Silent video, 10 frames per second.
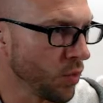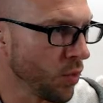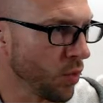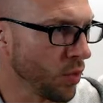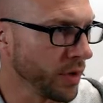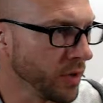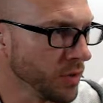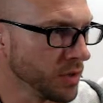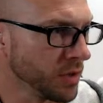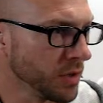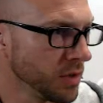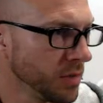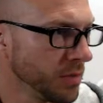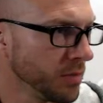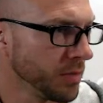Orioles,
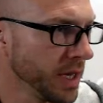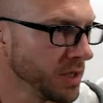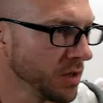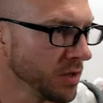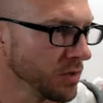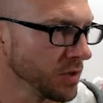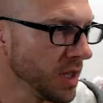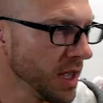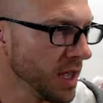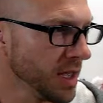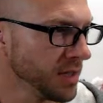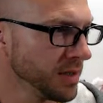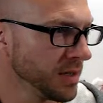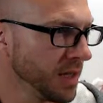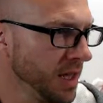Patch Autos, the
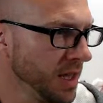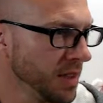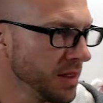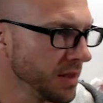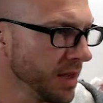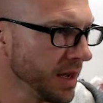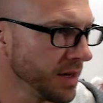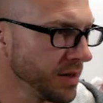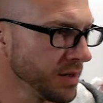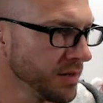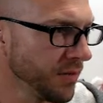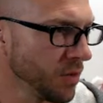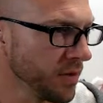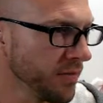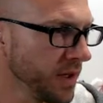A's, Heath, the Tigers,
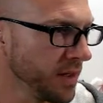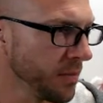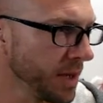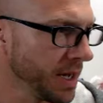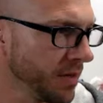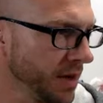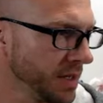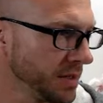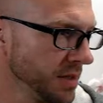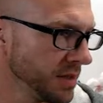Florida Fan, the Padres,